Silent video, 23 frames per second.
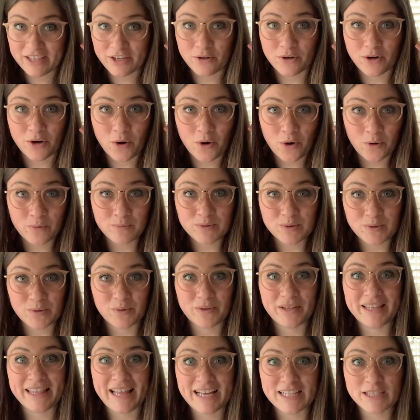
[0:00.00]
You're
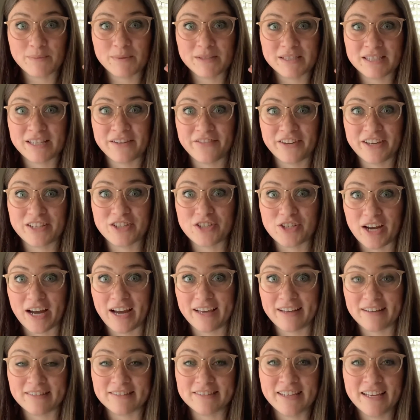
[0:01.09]
homeschooling that specific
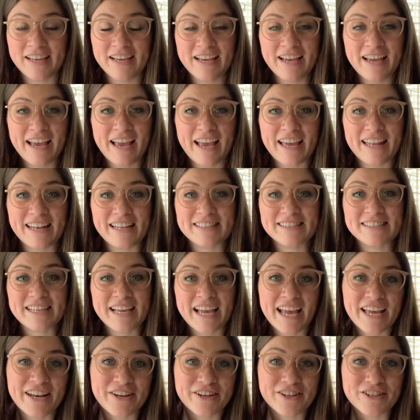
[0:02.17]
child and it's
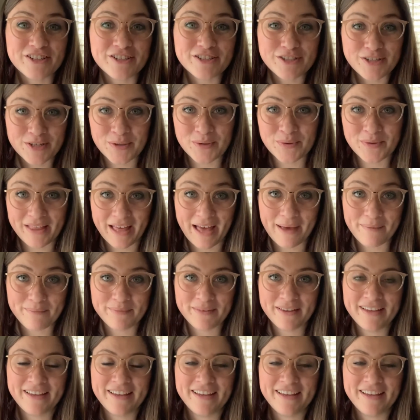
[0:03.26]
catered to them.